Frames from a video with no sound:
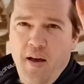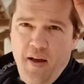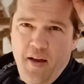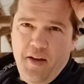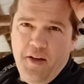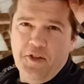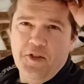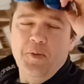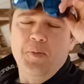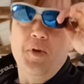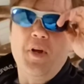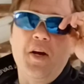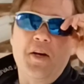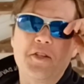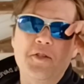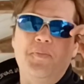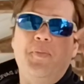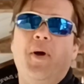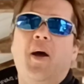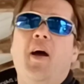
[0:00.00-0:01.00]
Eastern Block
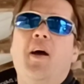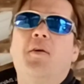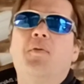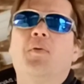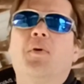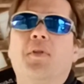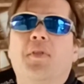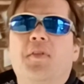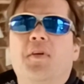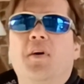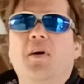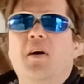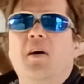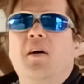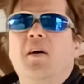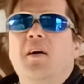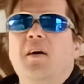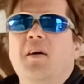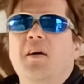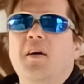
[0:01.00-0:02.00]
is back with
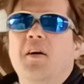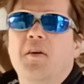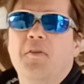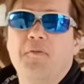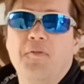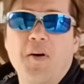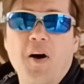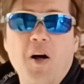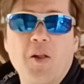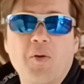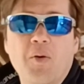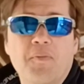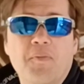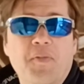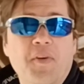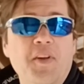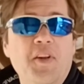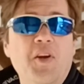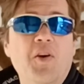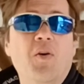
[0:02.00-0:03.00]
a follow-up
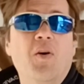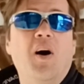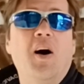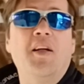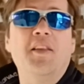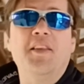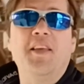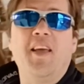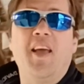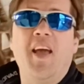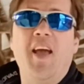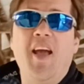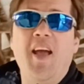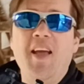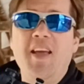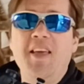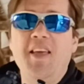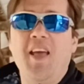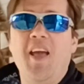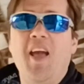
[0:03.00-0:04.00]
video on the
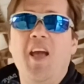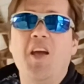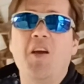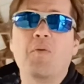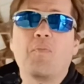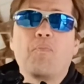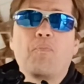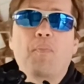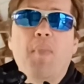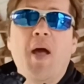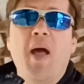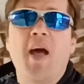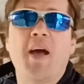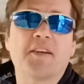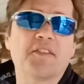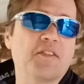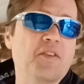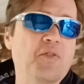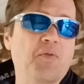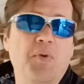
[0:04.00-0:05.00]
AEA
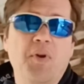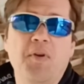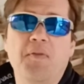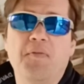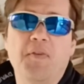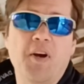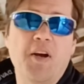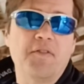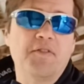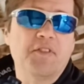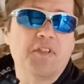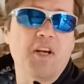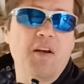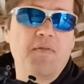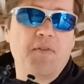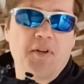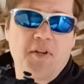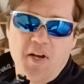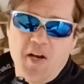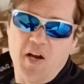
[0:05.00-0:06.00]
Max
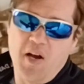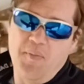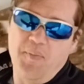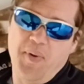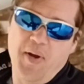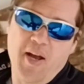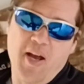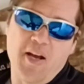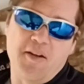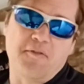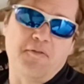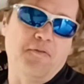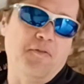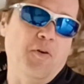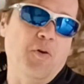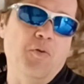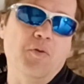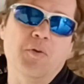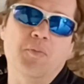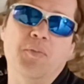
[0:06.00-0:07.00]
357 compact
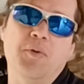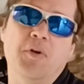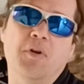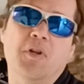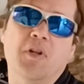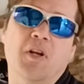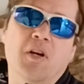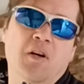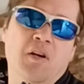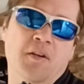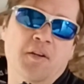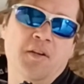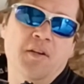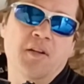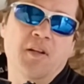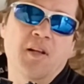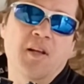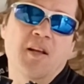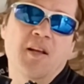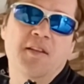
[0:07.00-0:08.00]
foldable gun.
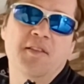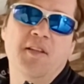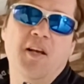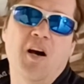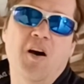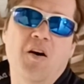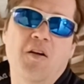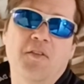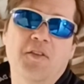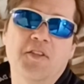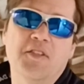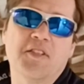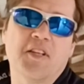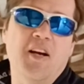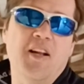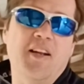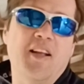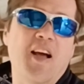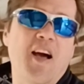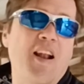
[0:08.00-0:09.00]
Now this
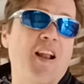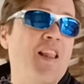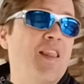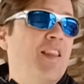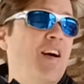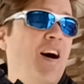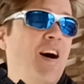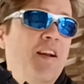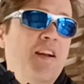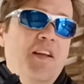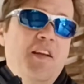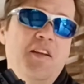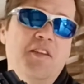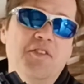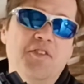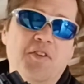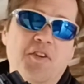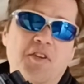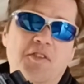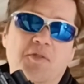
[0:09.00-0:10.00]
gun got a lot of
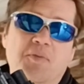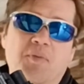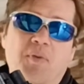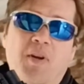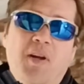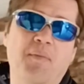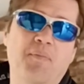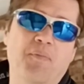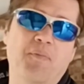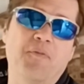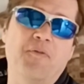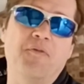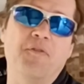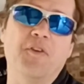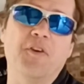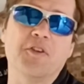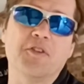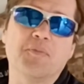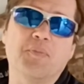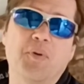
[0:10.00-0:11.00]
interest when I
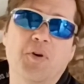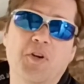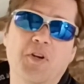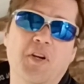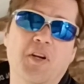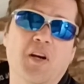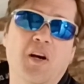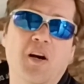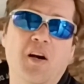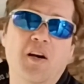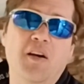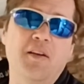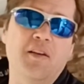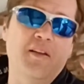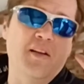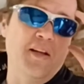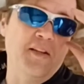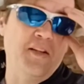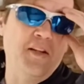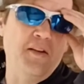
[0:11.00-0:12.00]
first put it on.
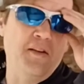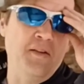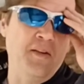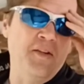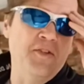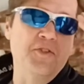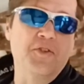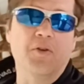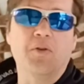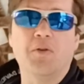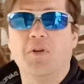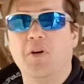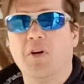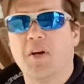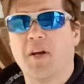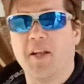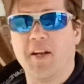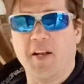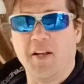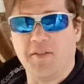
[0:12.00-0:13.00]
I did an initial
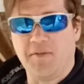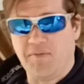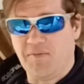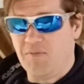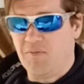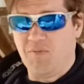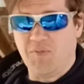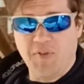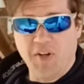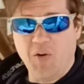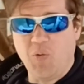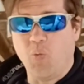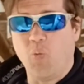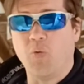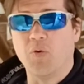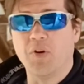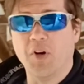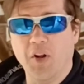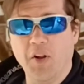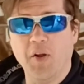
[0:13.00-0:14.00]
look and it did
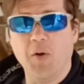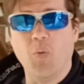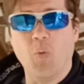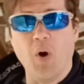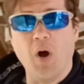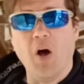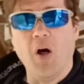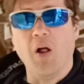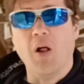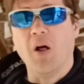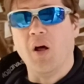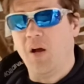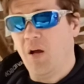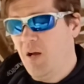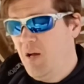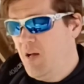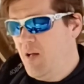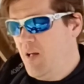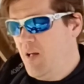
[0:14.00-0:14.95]
really well.